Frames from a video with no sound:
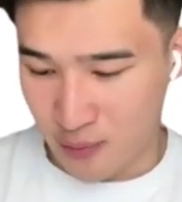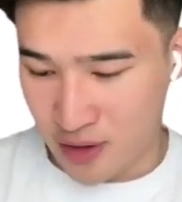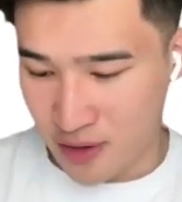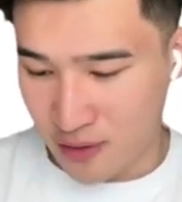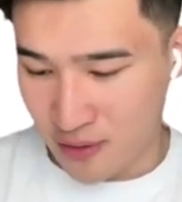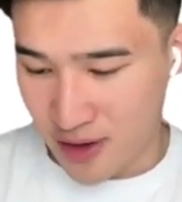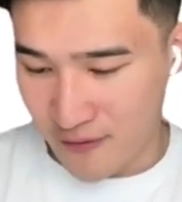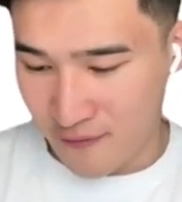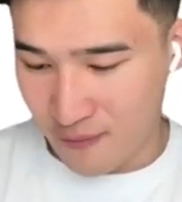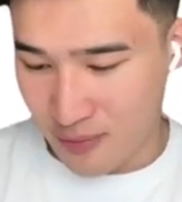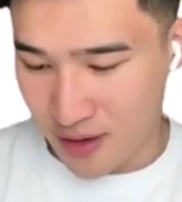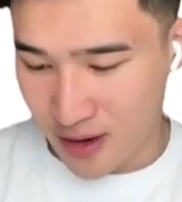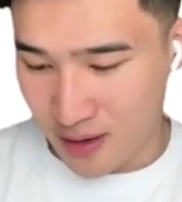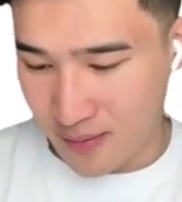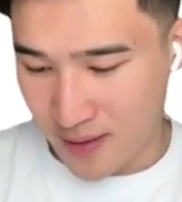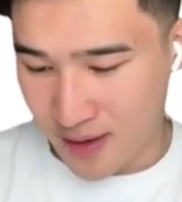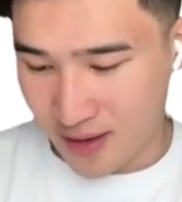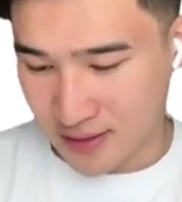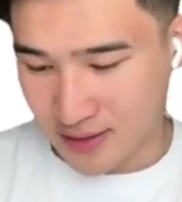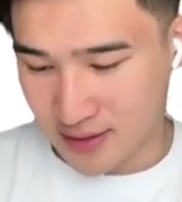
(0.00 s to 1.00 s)
We know f
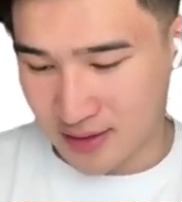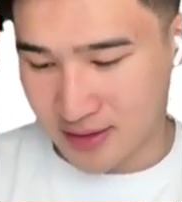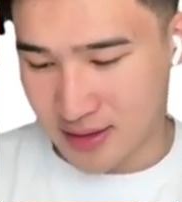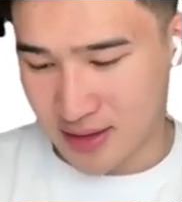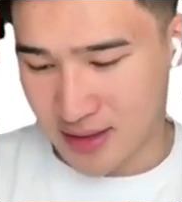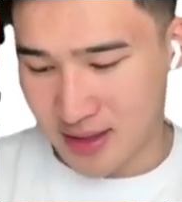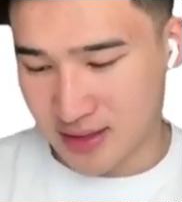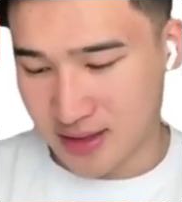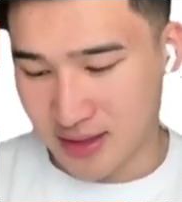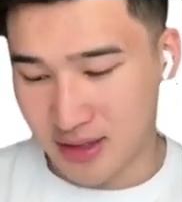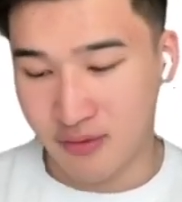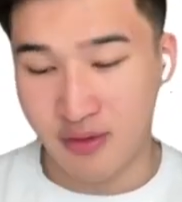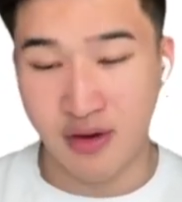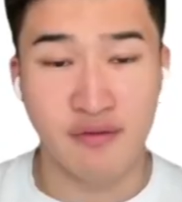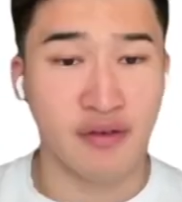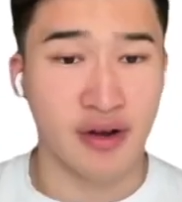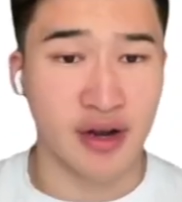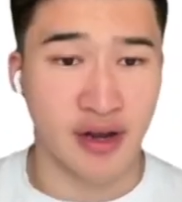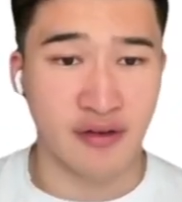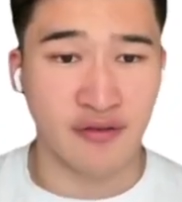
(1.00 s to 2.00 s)
prime x is a
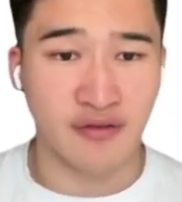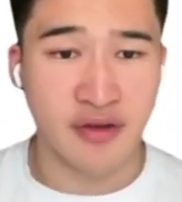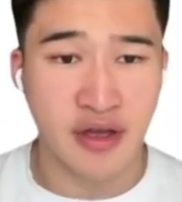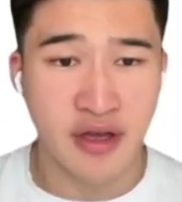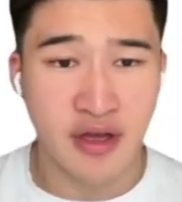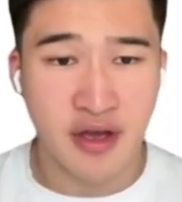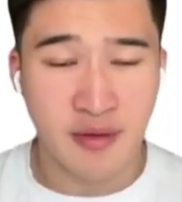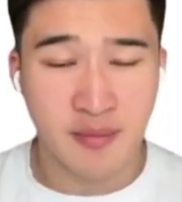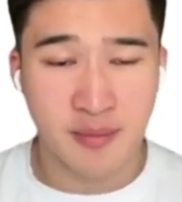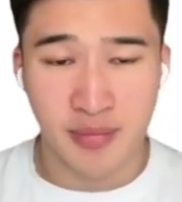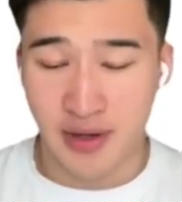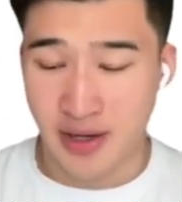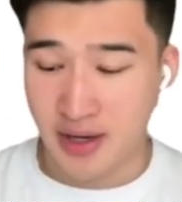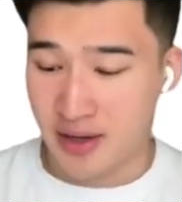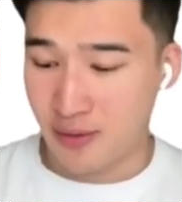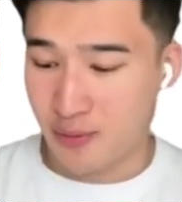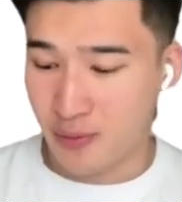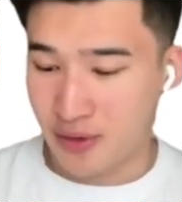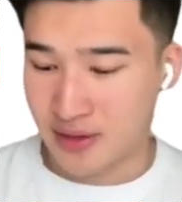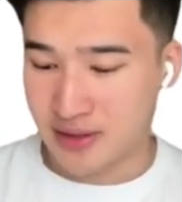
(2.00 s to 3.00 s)
derivative,
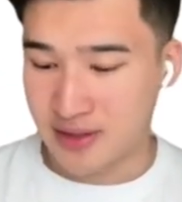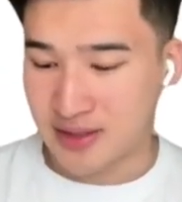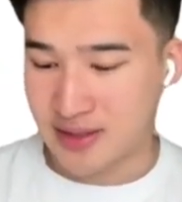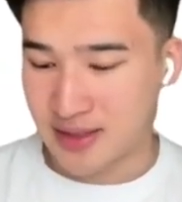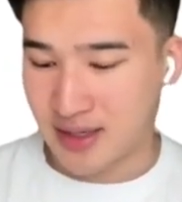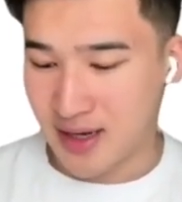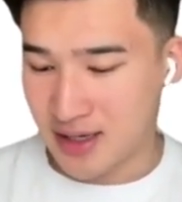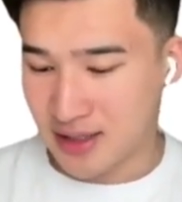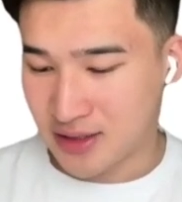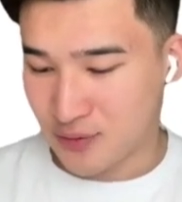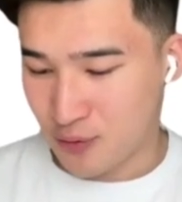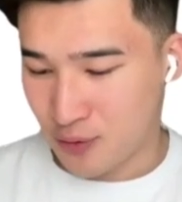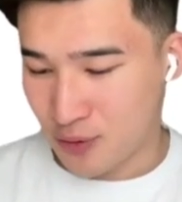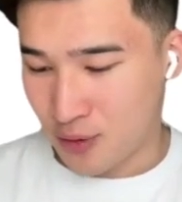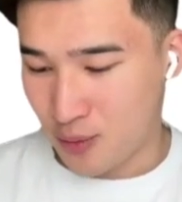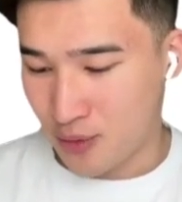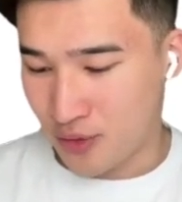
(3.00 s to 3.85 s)
but what does it stand for?